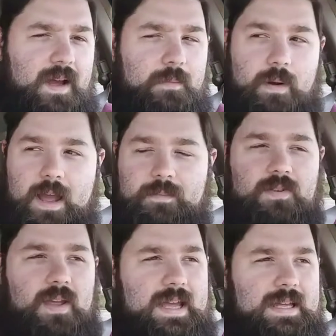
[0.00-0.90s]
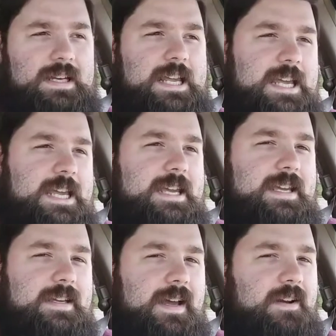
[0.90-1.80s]
pipes, and
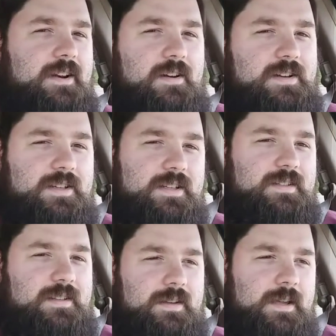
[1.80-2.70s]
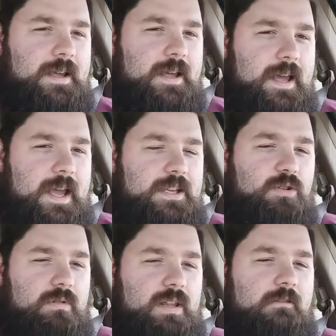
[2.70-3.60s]
I don't know, it's just he's
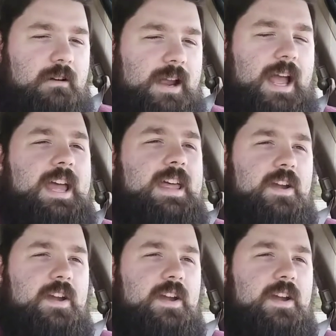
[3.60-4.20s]
a really great guy.